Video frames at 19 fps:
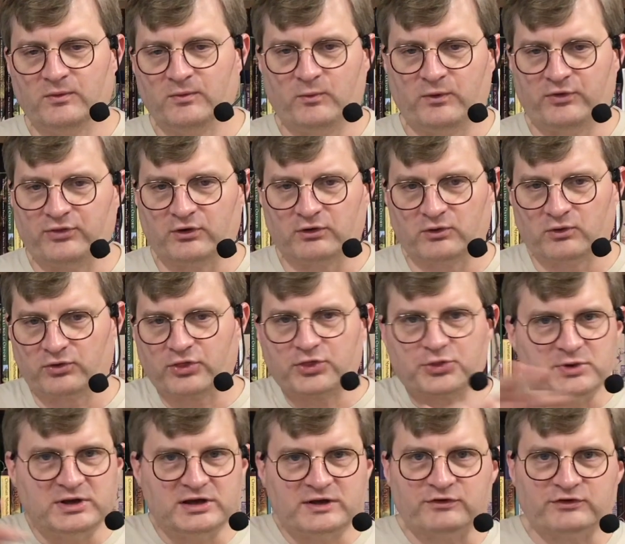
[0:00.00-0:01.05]
with their
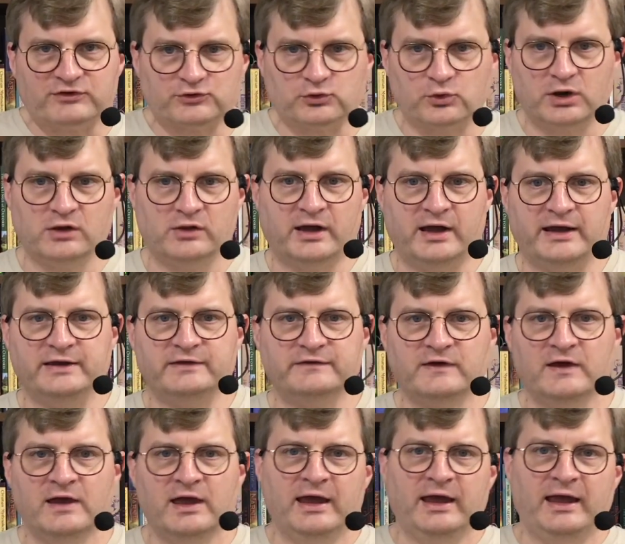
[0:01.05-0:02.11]
three different storylines.
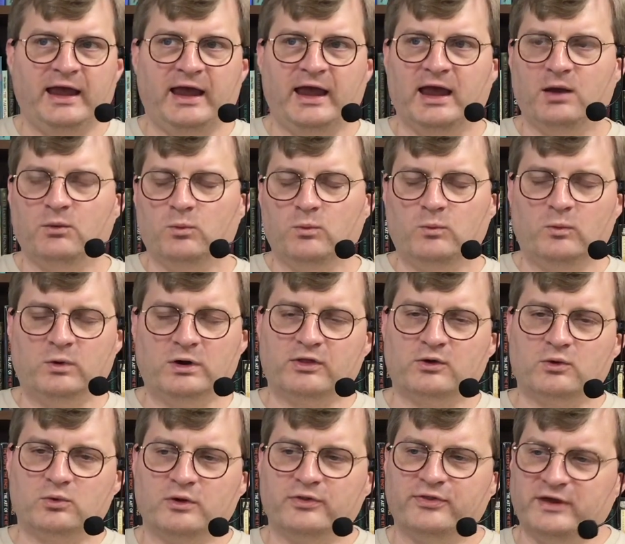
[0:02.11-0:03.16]
And one of the
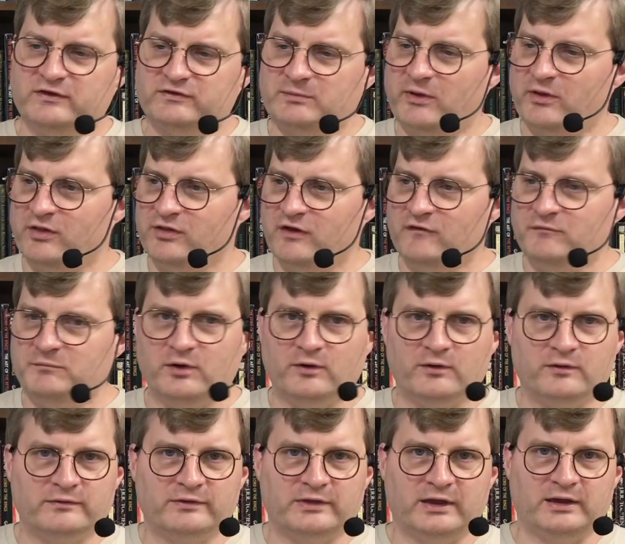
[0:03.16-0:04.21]
cool things about The Love
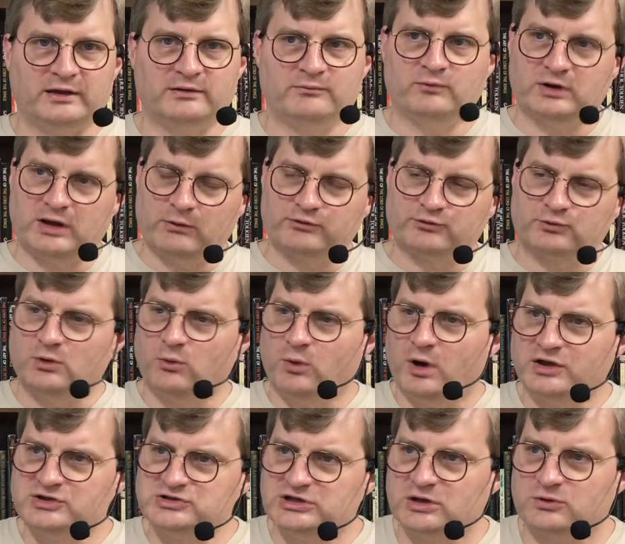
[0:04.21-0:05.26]
Boat that when I was
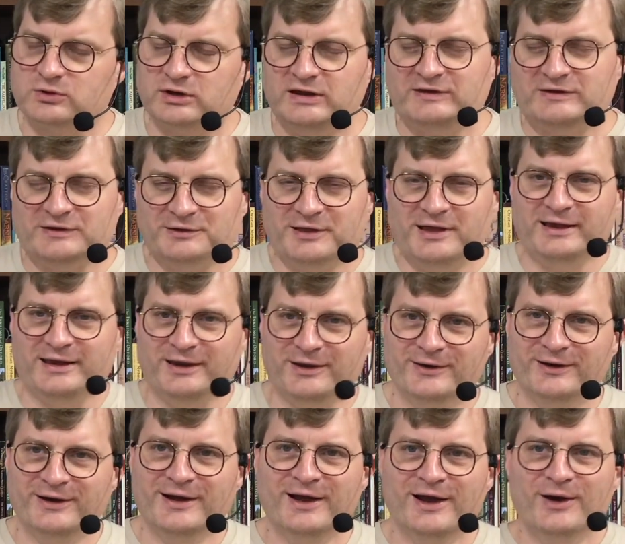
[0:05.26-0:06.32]
rewatching it recently
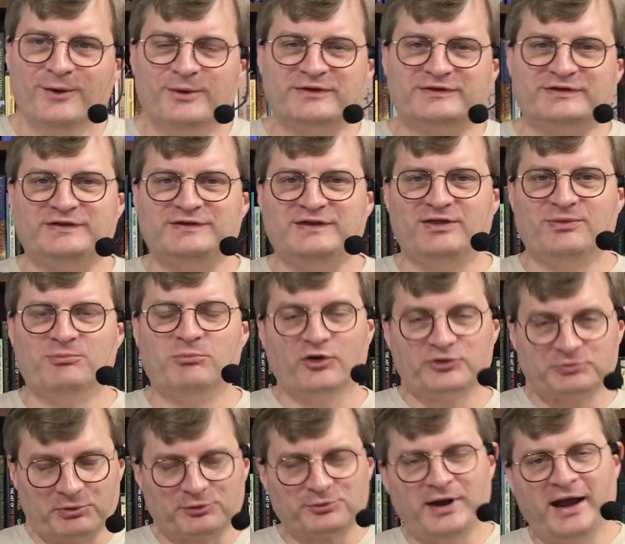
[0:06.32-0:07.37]
was to see
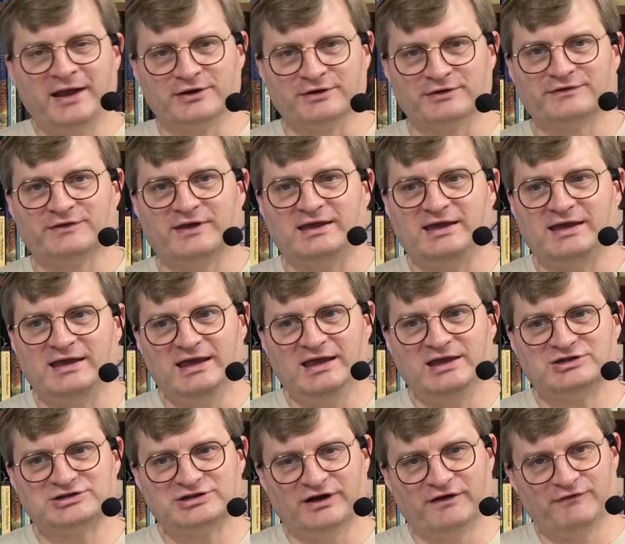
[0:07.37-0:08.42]
multiple writers. Like
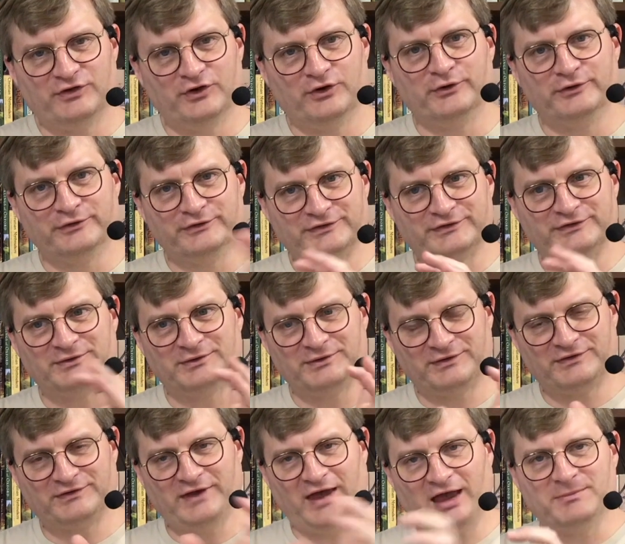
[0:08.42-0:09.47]
each of those
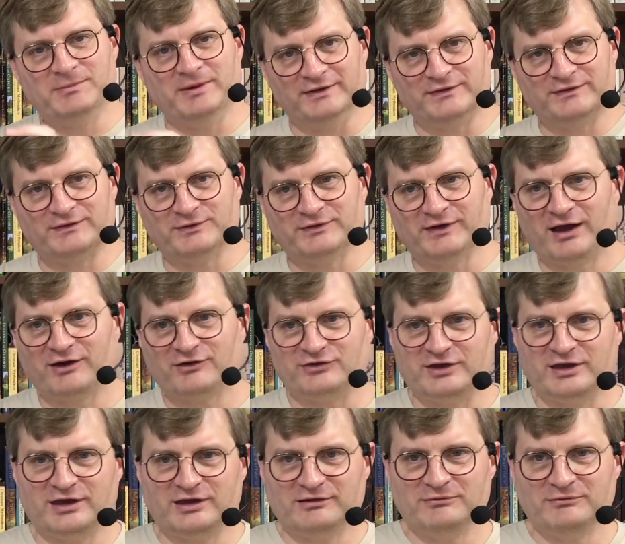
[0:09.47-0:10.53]
segments was actually